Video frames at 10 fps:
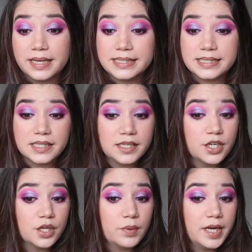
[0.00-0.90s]
makes, you
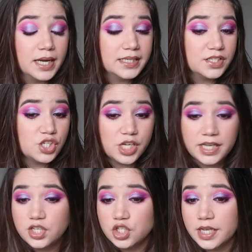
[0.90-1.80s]
know, a nice
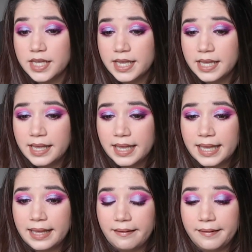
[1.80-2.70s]
change.
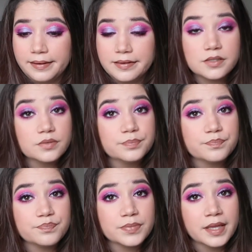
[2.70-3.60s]
And
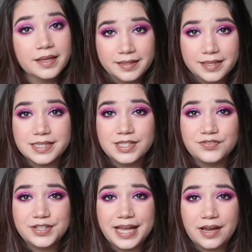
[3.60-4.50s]
that's it
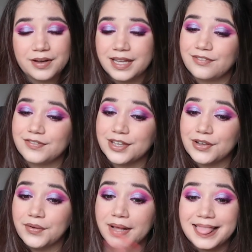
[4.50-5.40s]
for now. If
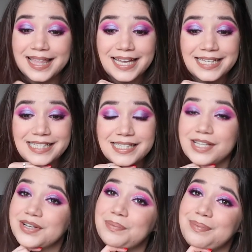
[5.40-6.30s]
you like this
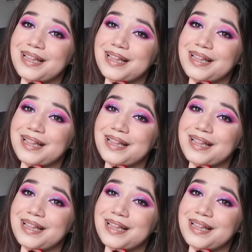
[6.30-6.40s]
look,